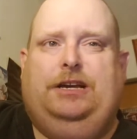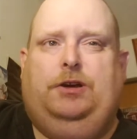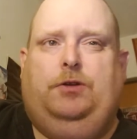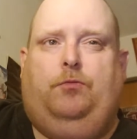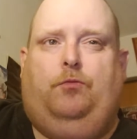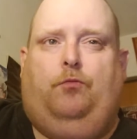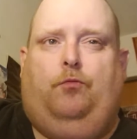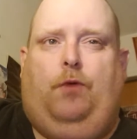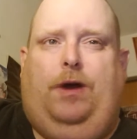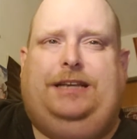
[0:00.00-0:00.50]

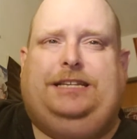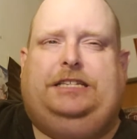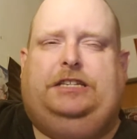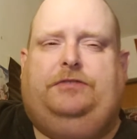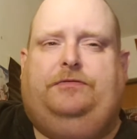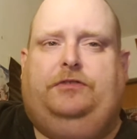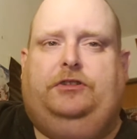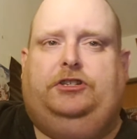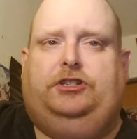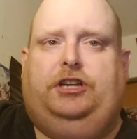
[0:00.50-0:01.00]
West
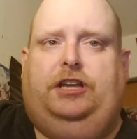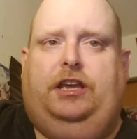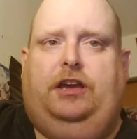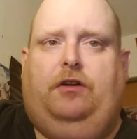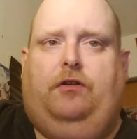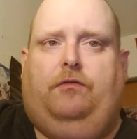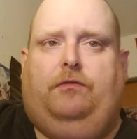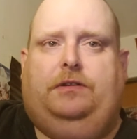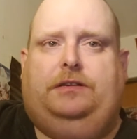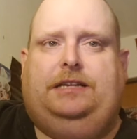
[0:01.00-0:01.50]
Virginia
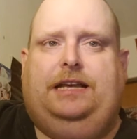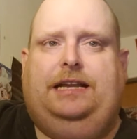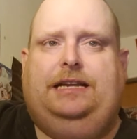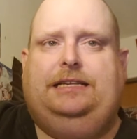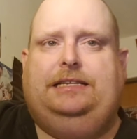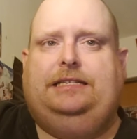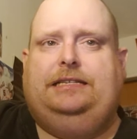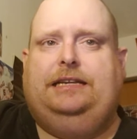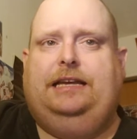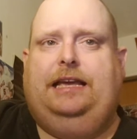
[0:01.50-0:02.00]
over
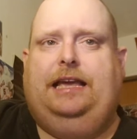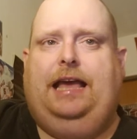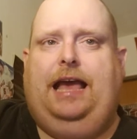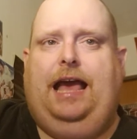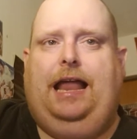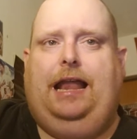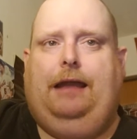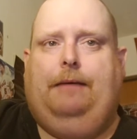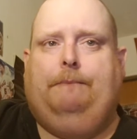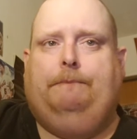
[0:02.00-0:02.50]
Tennessee.
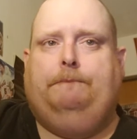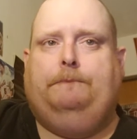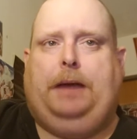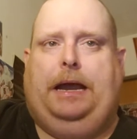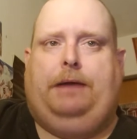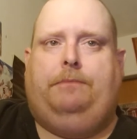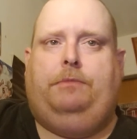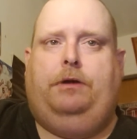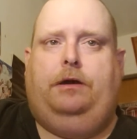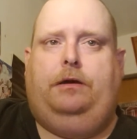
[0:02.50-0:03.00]

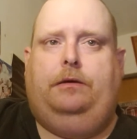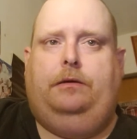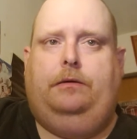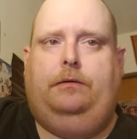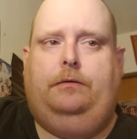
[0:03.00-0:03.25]
Alabama